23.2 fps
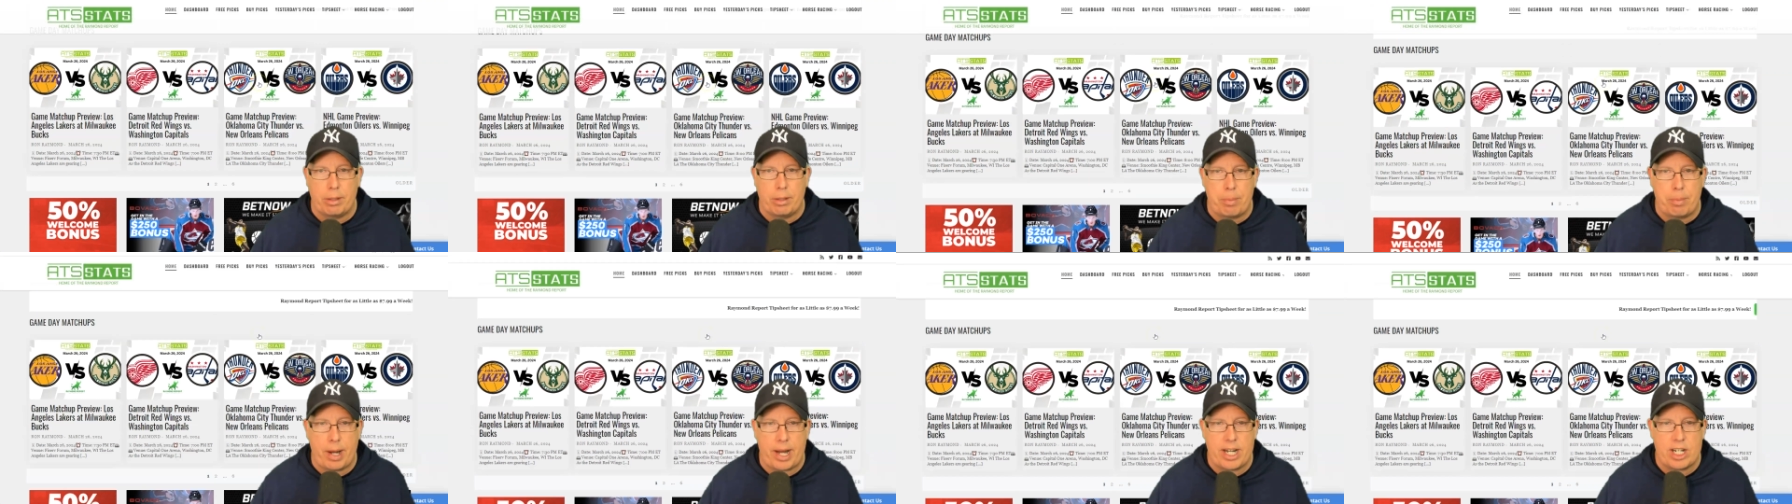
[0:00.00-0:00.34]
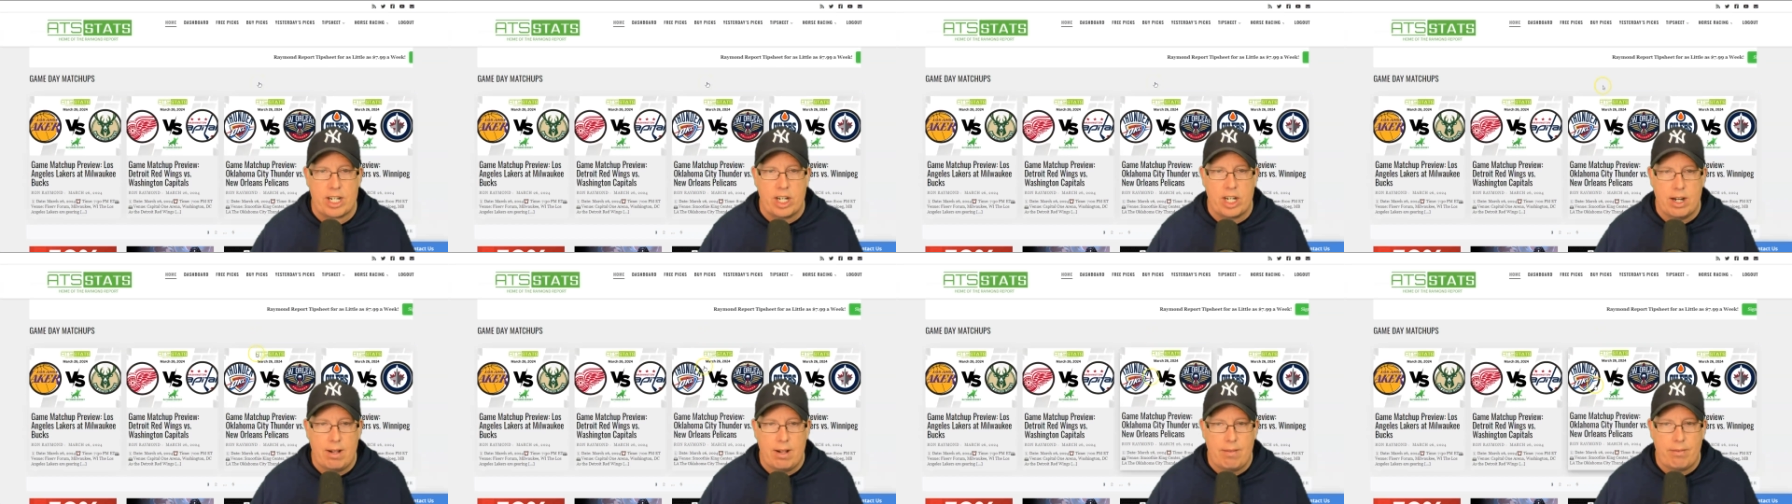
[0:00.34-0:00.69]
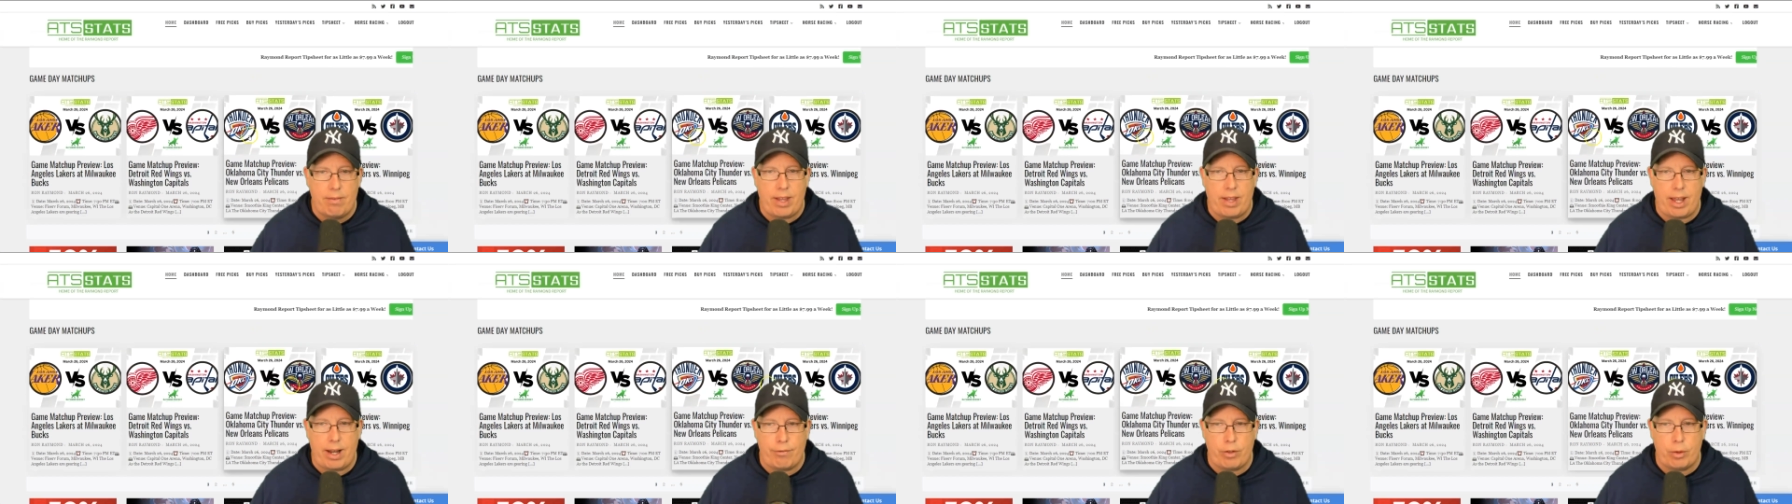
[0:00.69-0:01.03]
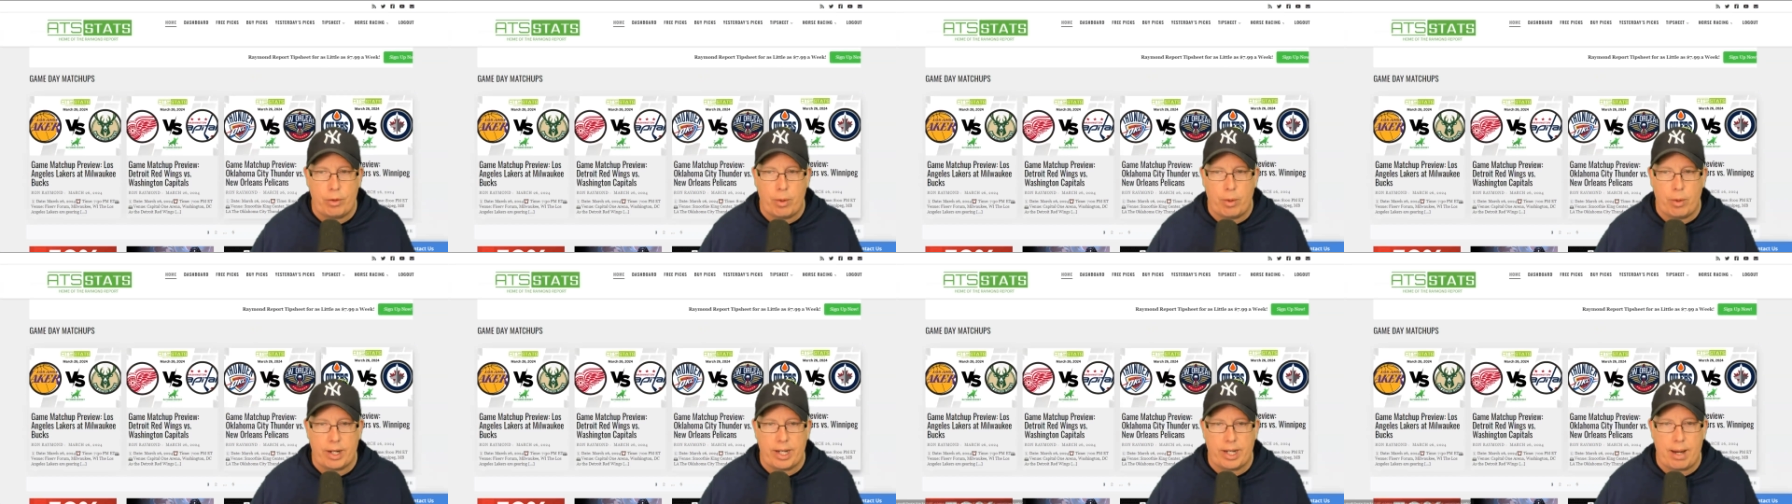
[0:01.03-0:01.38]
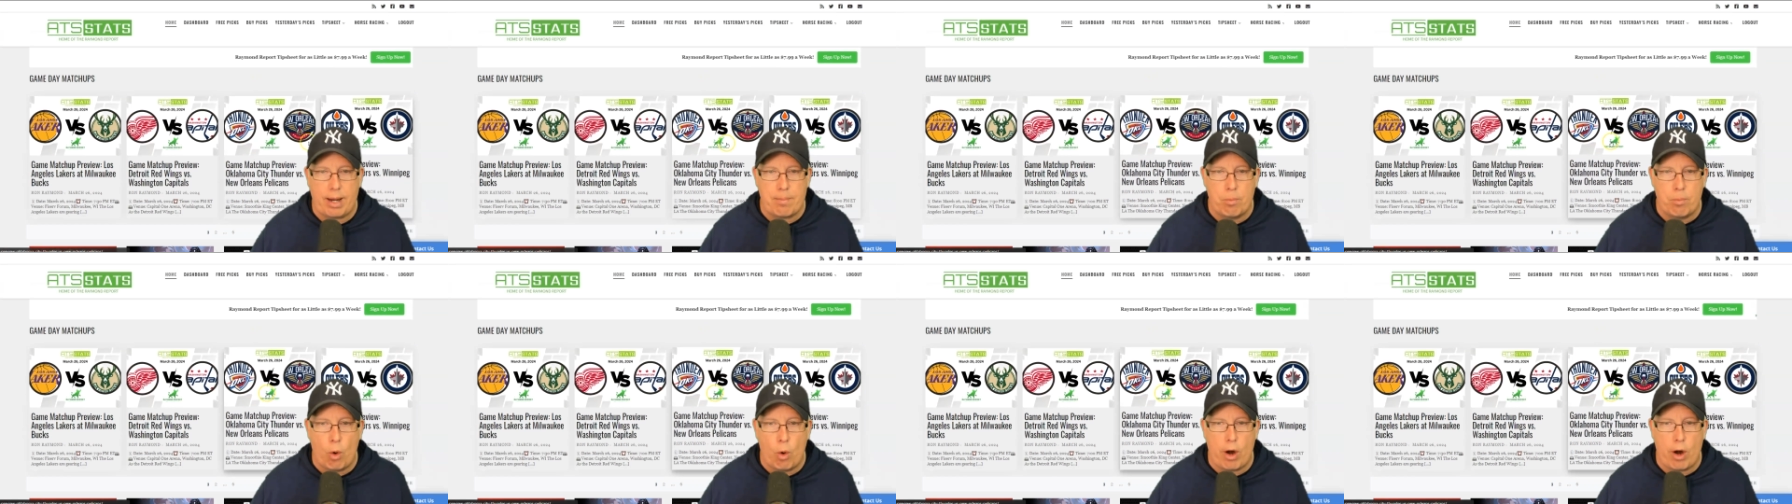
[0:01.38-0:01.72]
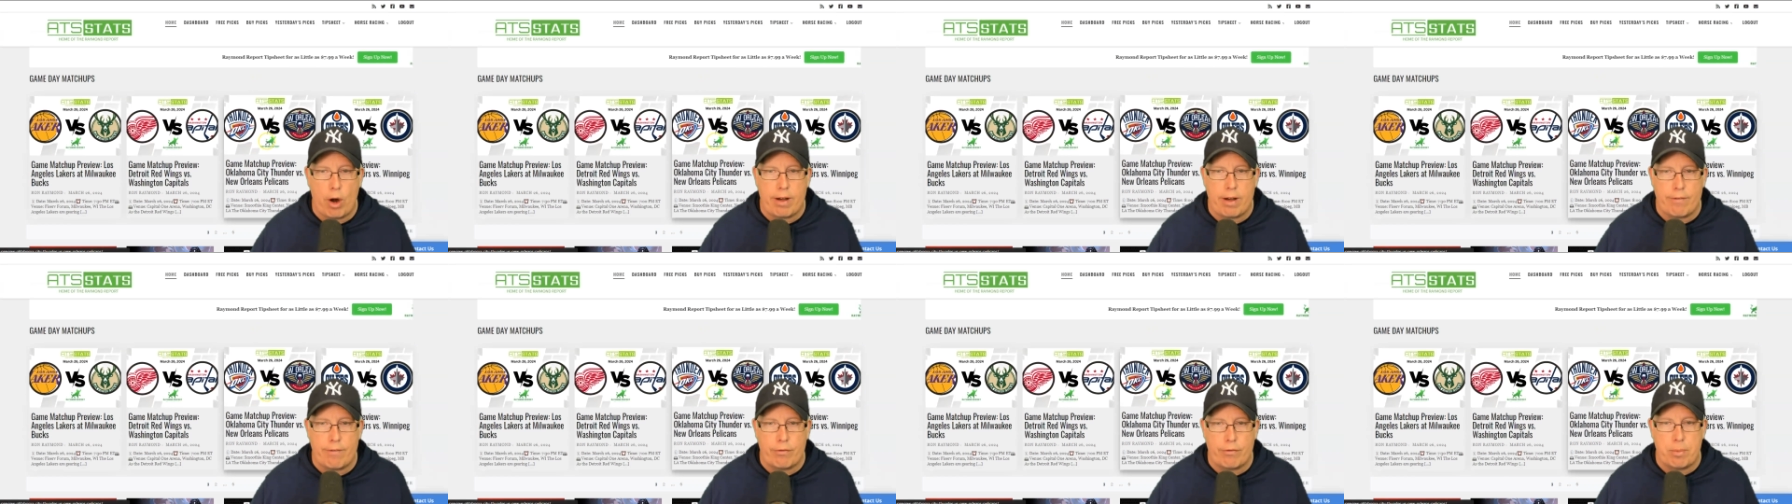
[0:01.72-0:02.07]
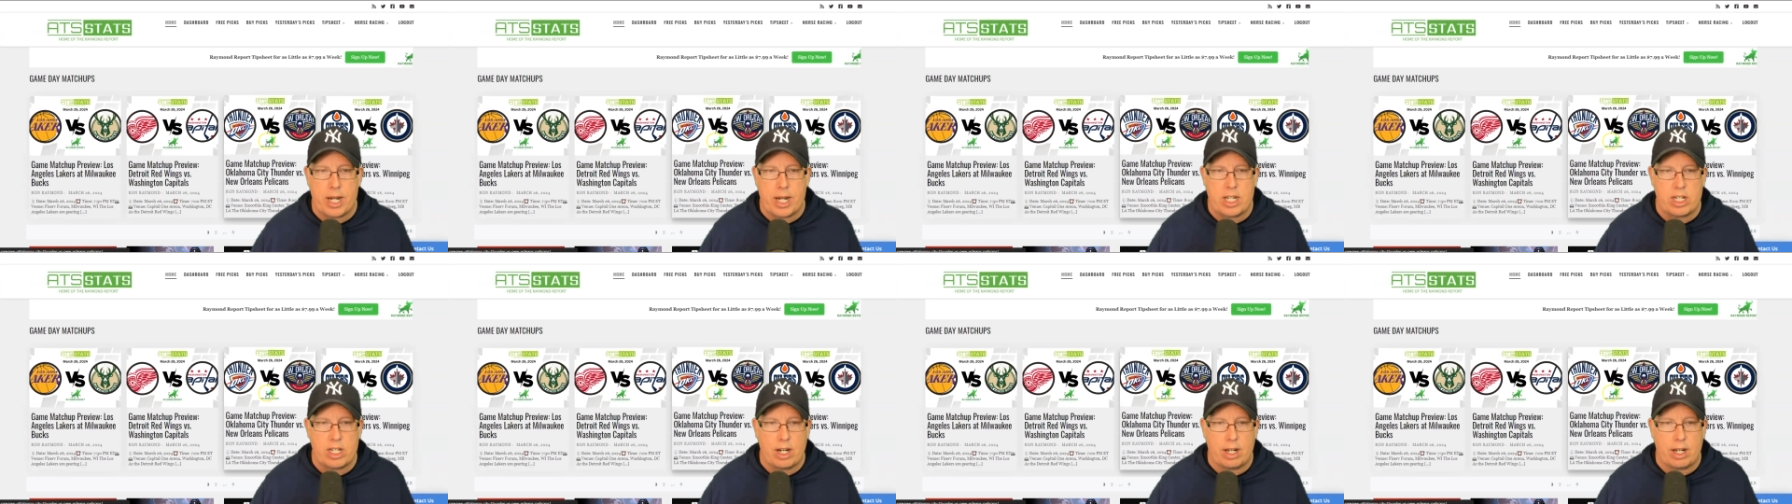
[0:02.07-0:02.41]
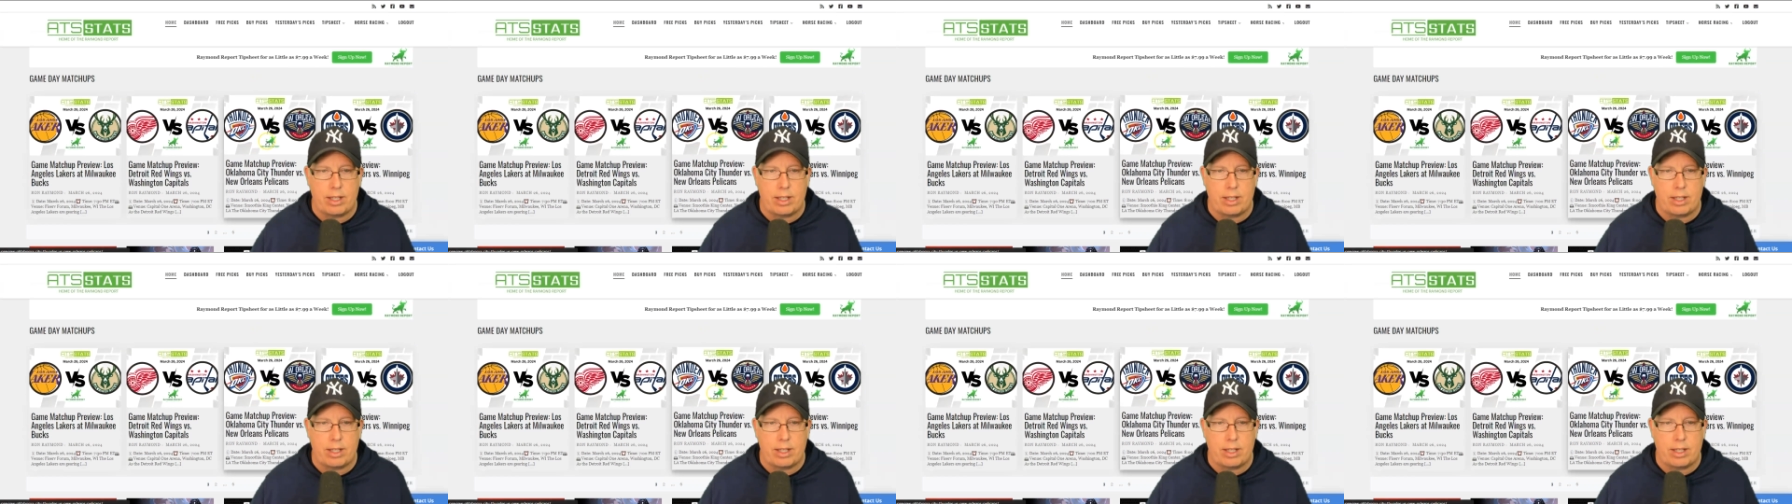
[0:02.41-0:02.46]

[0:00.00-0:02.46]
of the page. And if you want to get more information